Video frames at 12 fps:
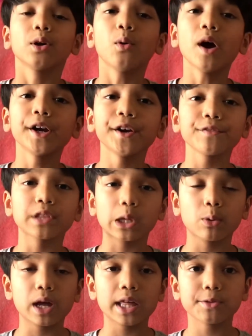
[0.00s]
one of the
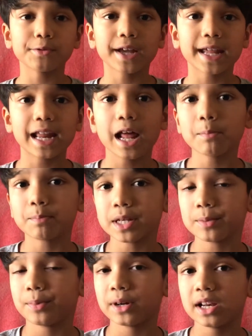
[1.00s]
ways we can help
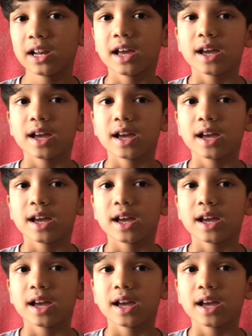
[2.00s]
people